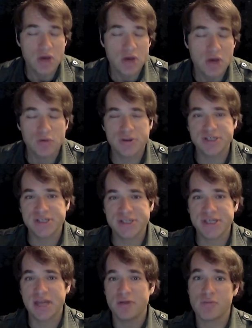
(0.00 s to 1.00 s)
which is
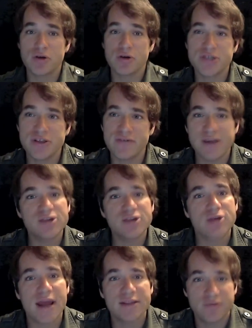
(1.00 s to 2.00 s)
an immersive,
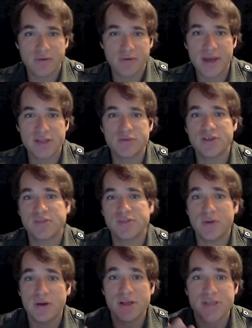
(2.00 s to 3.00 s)
interactive way to
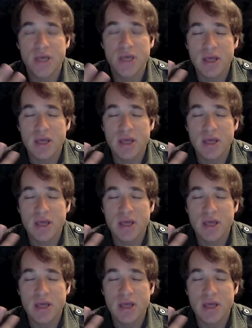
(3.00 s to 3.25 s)
experience